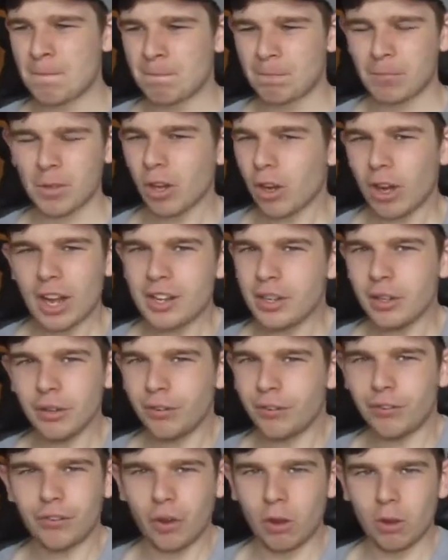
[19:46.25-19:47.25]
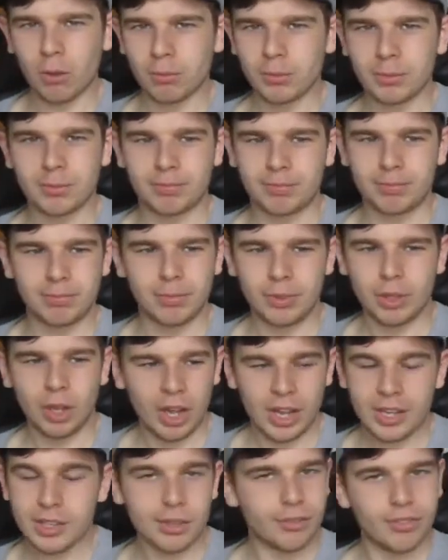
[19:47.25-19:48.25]
Your end
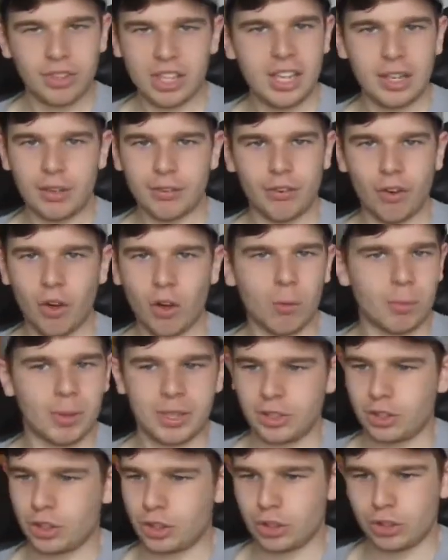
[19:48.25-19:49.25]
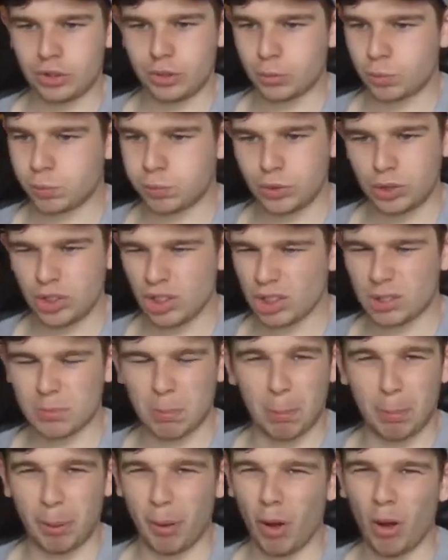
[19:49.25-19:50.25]
of league form is
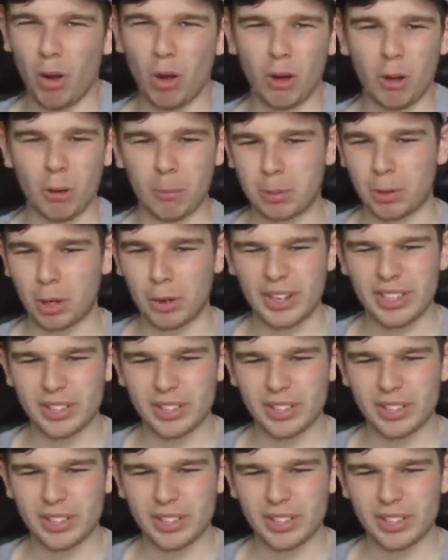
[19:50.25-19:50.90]
just poor, bro.